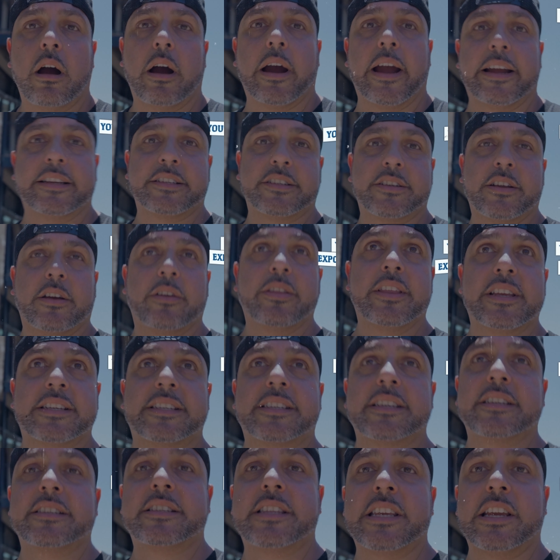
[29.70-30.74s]
right, so
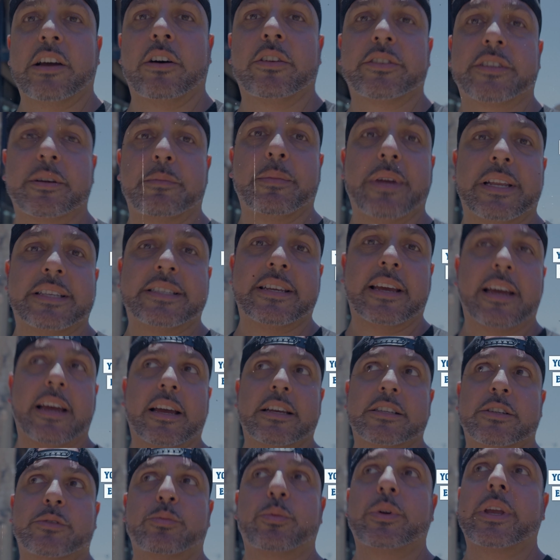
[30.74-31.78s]
this is the ultimate
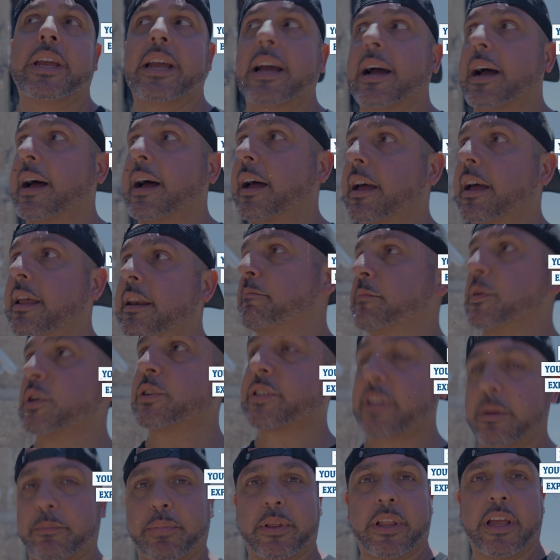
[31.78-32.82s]
test. We got
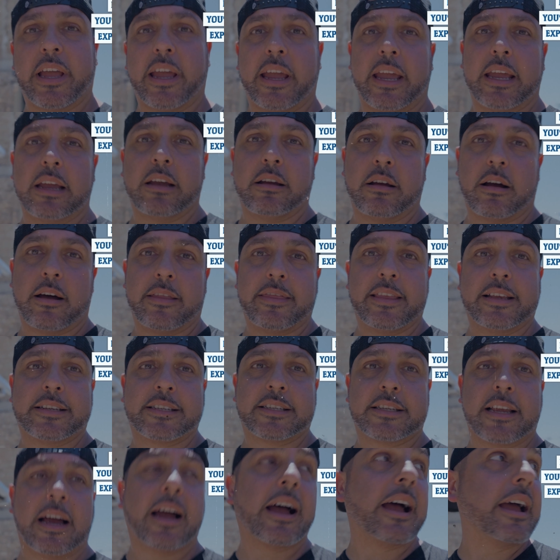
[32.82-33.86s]
music playing on this
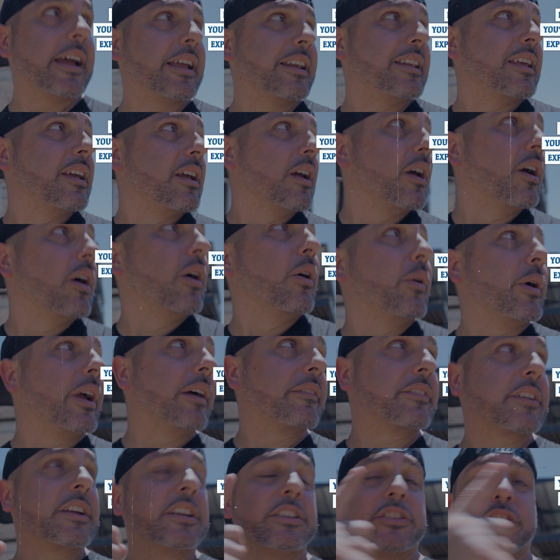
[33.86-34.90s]
side, we
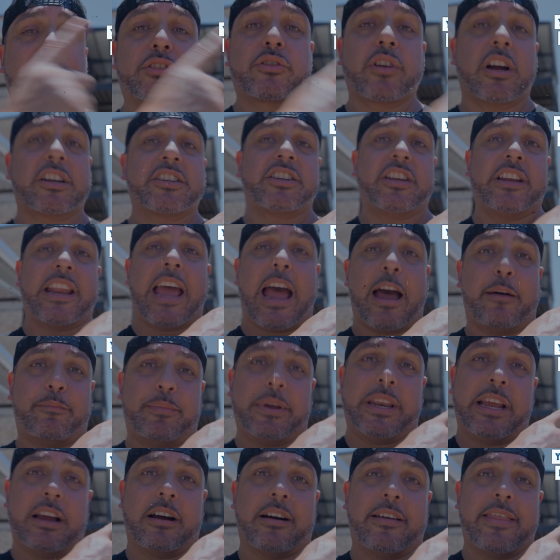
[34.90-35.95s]
have construction
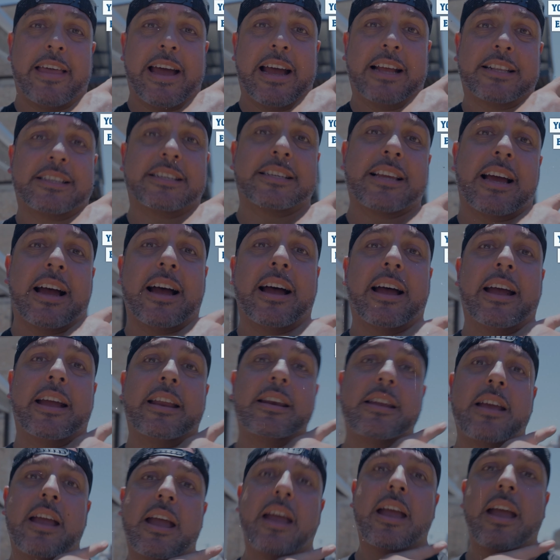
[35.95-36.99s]
happening on that side,
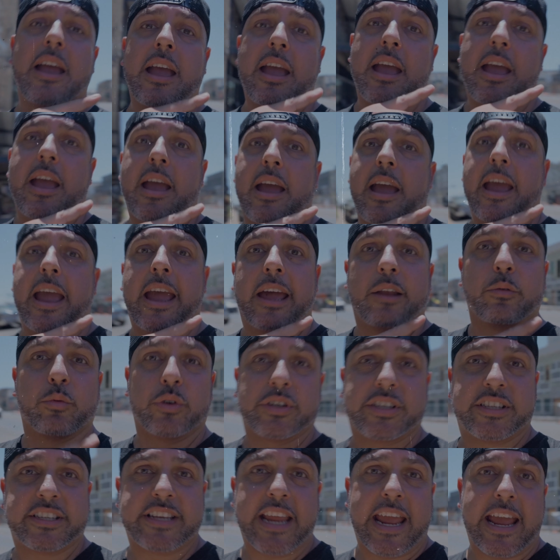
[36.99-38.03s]
and we're
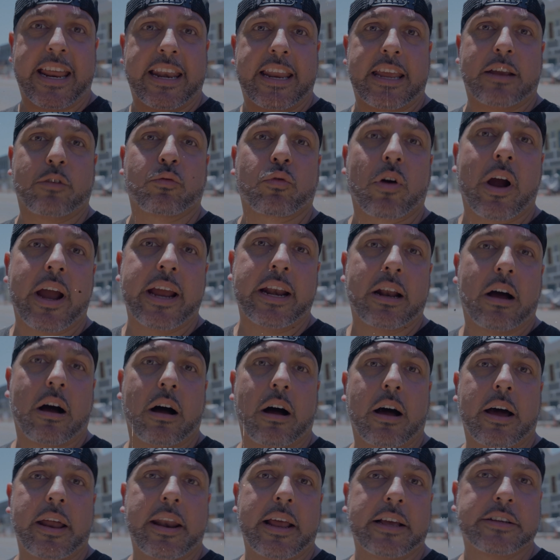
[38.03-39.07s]
standing right
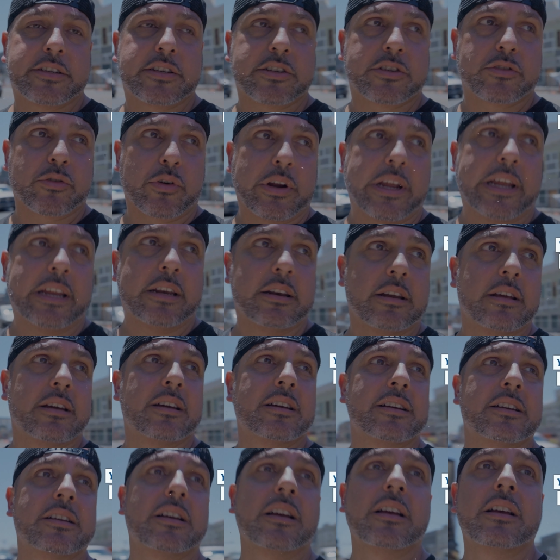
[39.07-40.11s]
on a street.
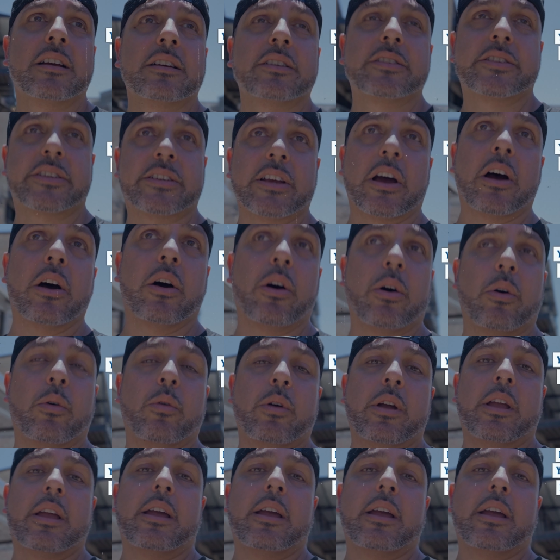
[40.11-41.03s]
So